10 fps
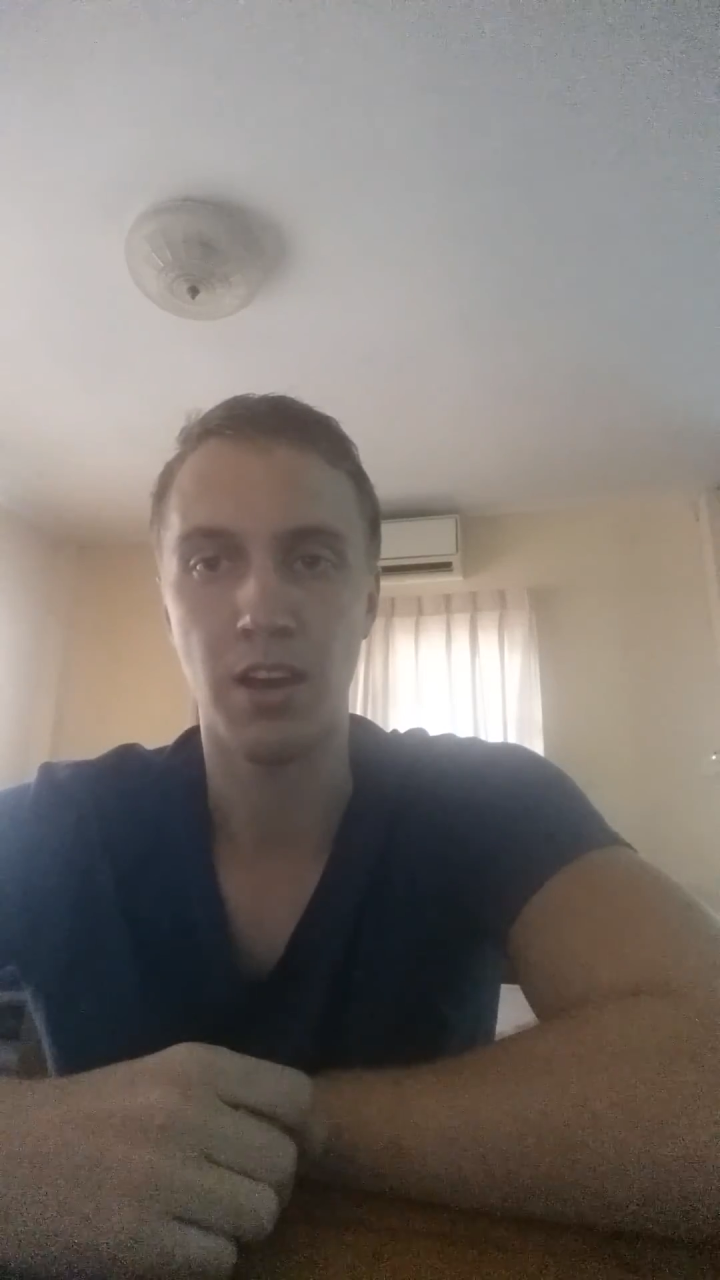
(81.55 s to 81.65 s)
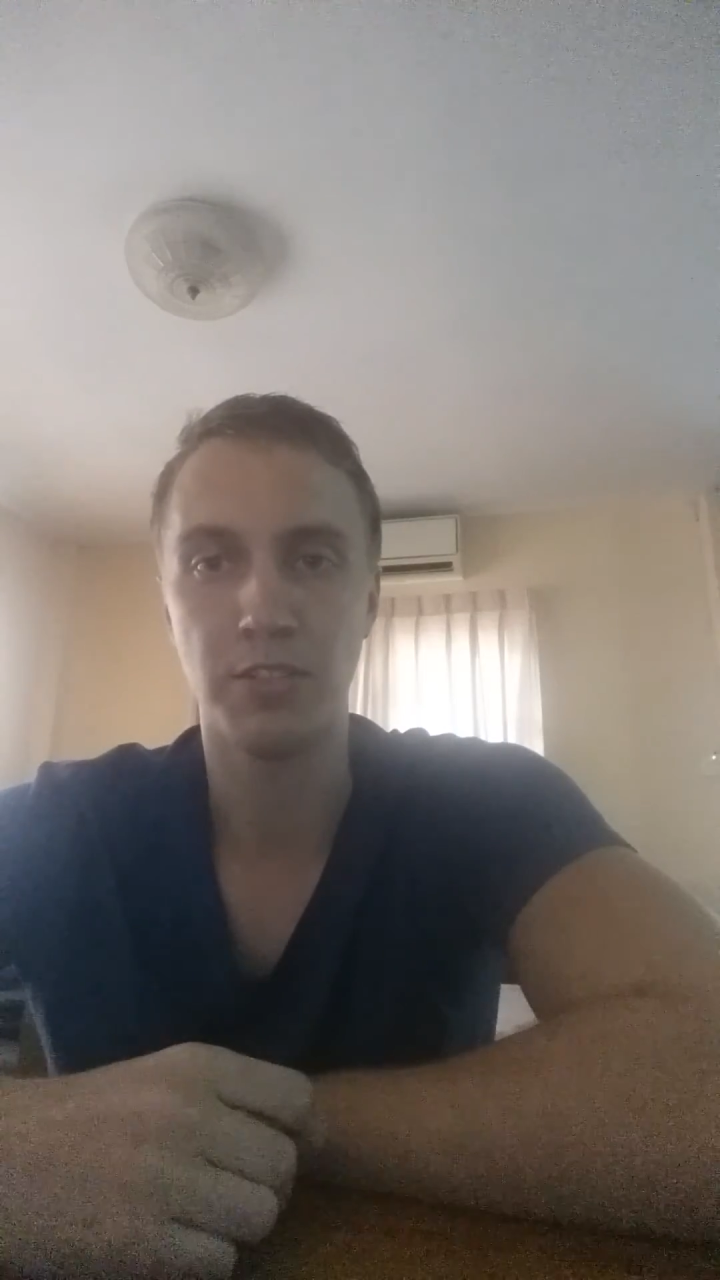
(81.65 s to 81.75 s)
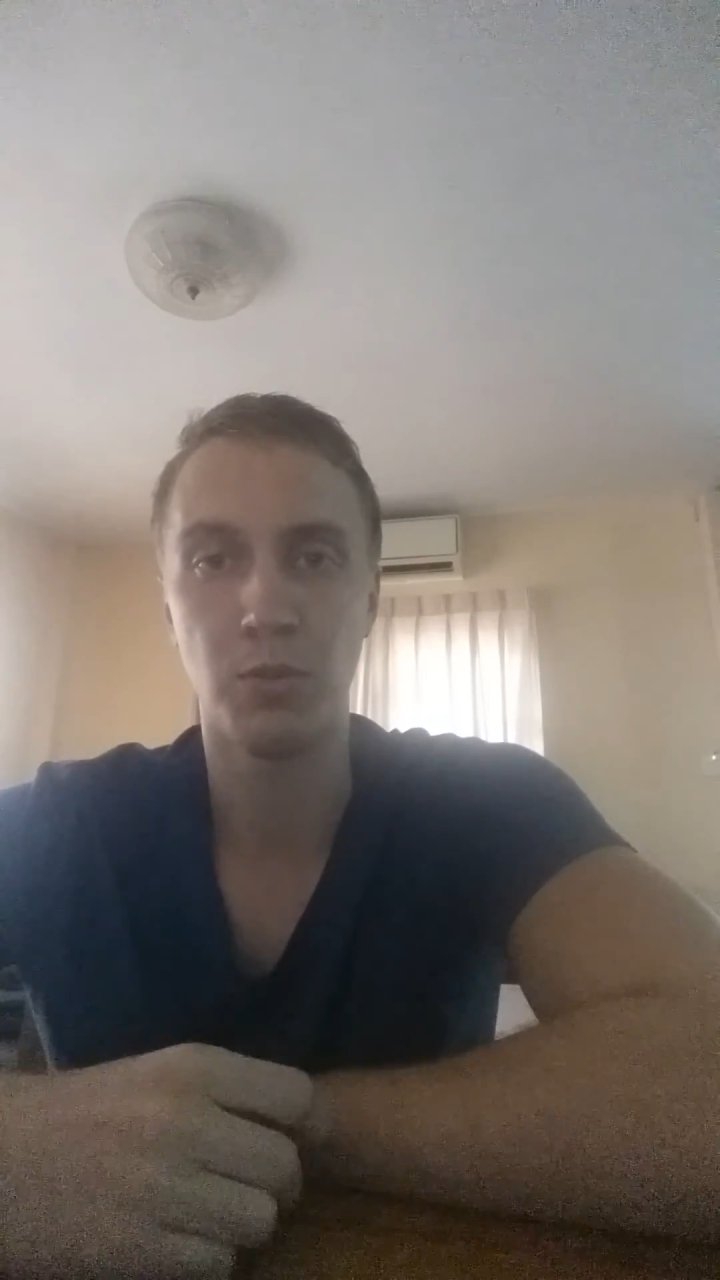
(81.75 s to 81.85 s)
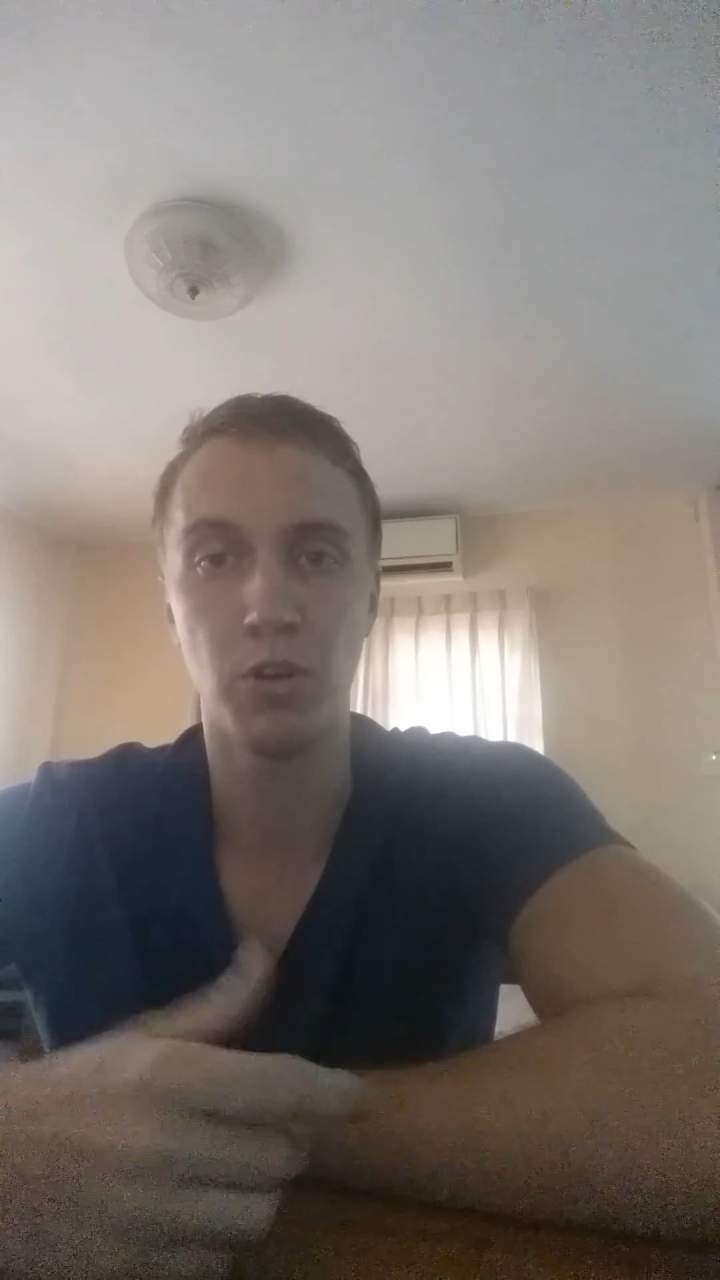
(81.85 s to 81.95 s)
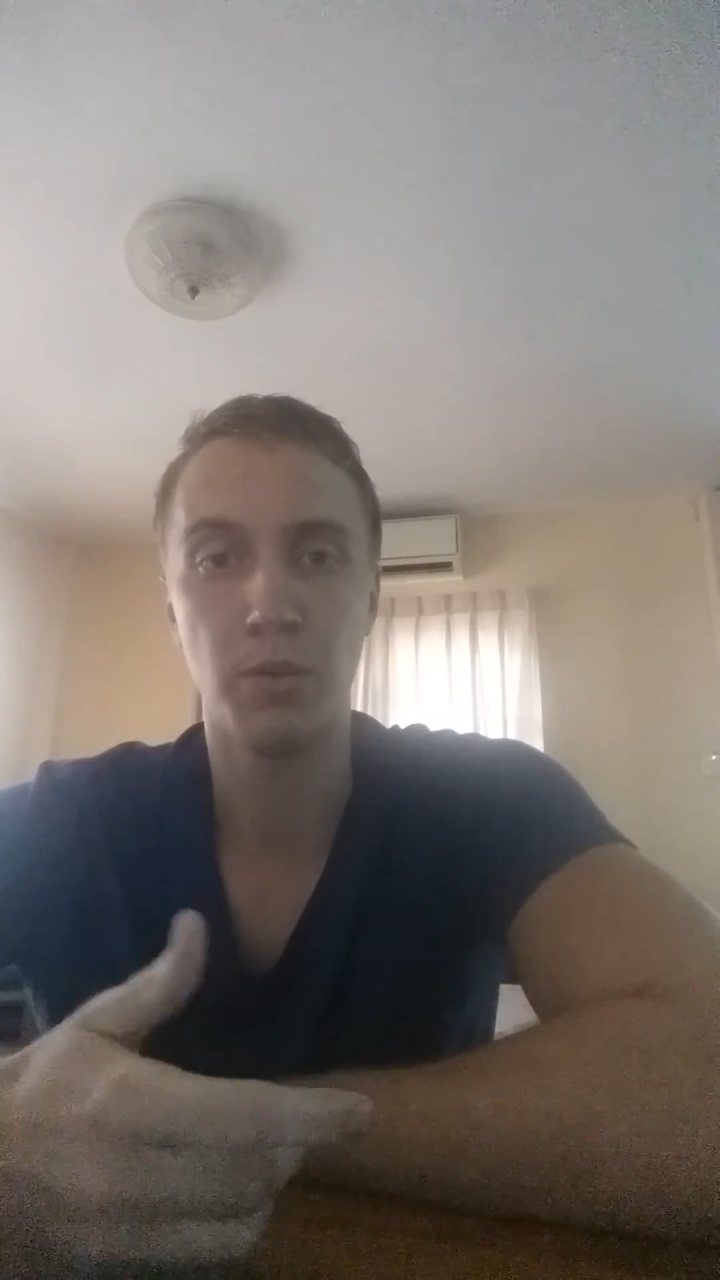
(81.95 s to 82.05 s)

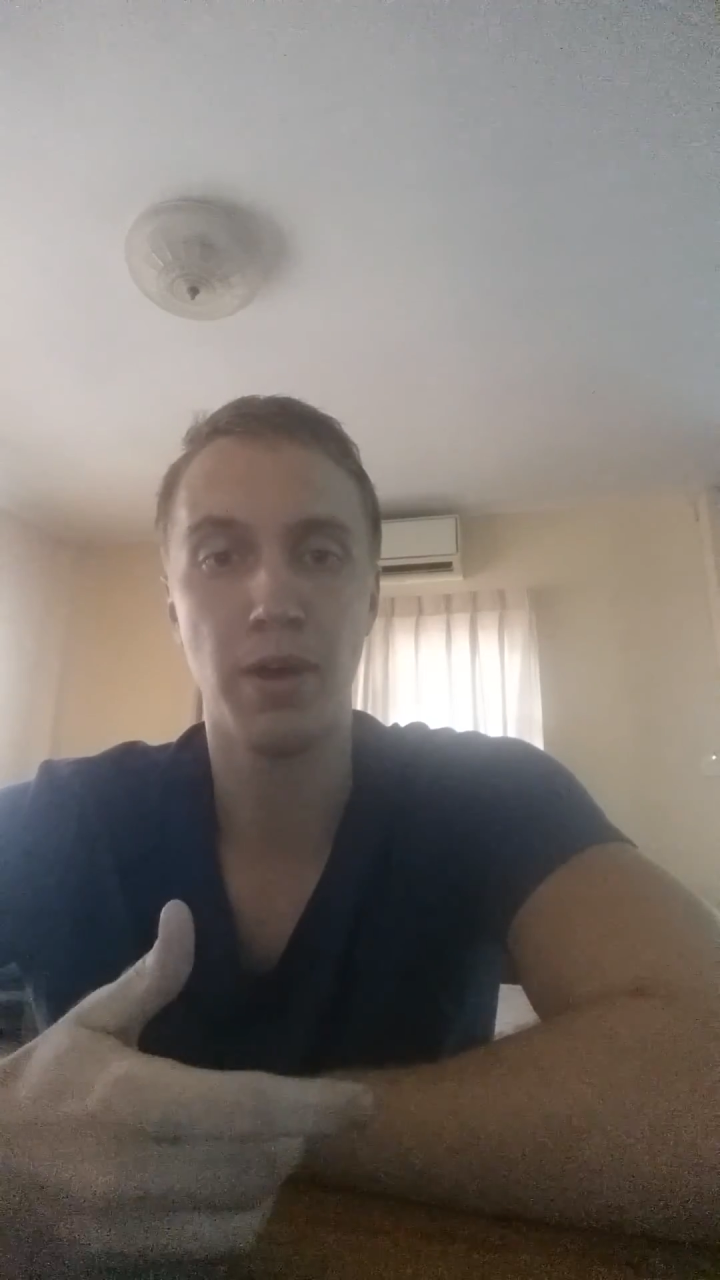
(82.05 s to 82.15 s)
So what